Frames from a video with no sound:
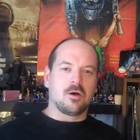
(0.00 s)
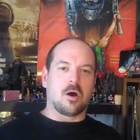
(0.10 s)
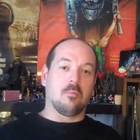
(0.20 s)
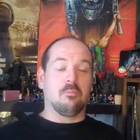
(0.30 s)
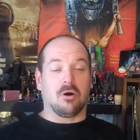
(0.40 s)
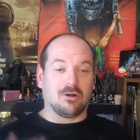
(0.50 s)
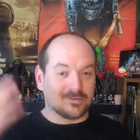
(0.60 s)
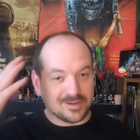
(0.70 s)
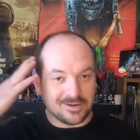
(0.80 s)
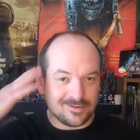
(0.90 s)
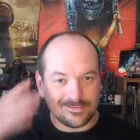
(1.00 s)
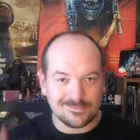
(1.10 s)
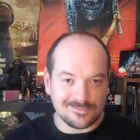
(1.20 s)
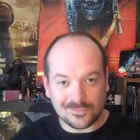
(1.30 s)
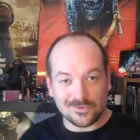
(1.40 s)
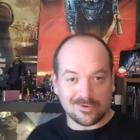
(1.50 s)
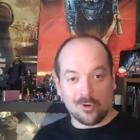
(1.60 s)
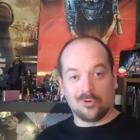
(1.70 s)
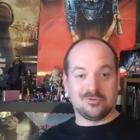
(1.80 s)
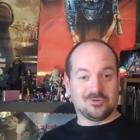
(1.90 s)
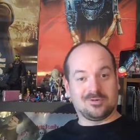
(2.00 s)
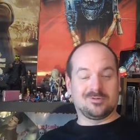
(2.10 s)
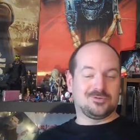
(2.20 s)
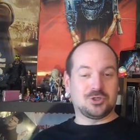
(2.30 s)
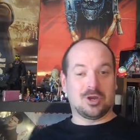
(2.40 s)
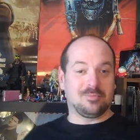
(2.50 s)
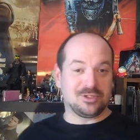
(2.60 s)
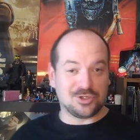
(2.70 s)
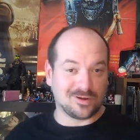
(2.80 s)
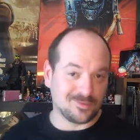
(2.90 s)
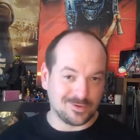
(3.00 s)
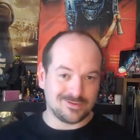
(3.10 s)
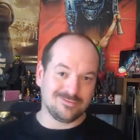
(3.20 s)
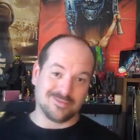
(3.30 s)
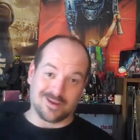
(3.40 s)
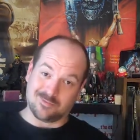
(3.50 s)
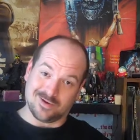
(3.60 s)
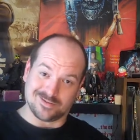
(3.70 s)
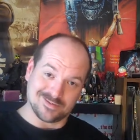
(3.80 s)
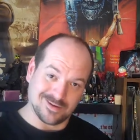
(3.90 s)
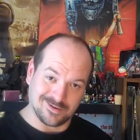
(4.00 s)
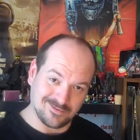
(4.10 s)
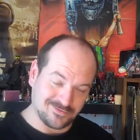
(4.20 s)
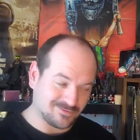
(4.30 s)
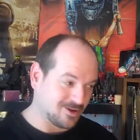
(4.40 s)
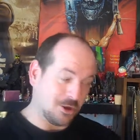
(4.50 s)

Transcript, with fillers: a, a balding, older, chubby gentleman like myself,